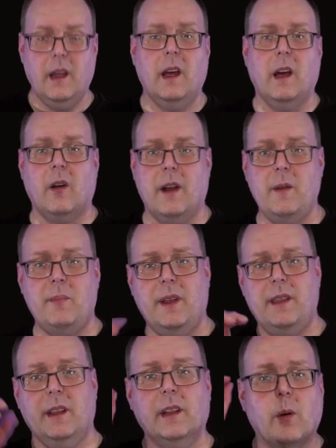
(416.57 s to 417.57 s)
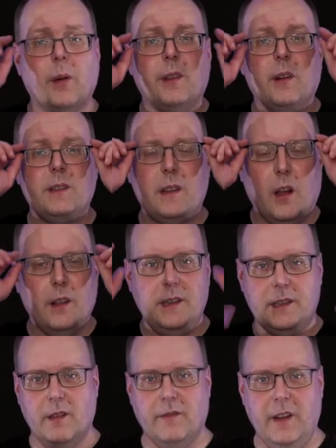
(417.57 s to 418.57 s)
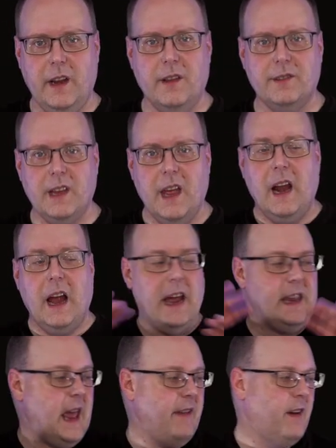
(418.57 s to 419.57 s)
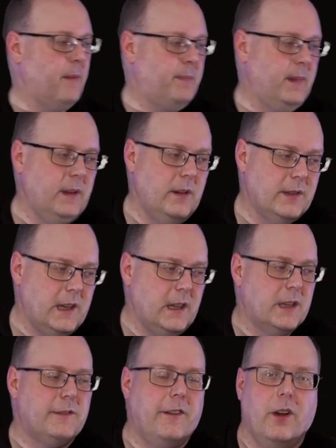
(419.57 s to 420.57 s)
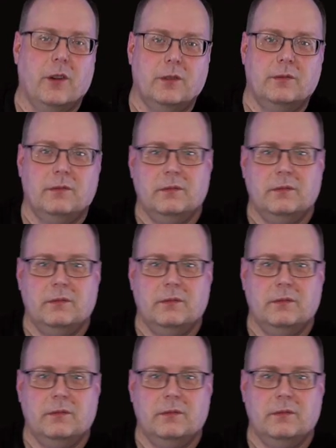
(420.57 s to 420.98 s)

or I didn't put anything lower thirds in all these other videos, I gave up using this phone